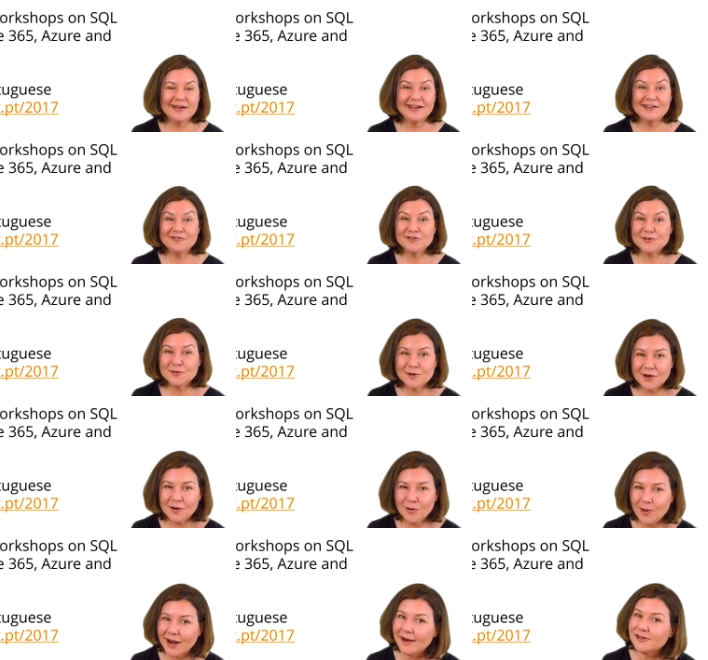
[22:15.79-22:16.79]
if you
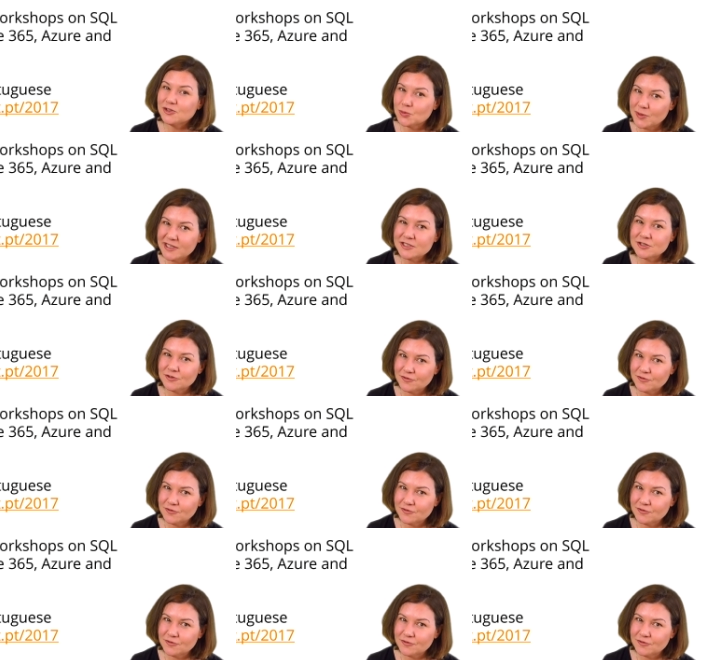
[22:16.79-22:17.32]
go, I, tweet your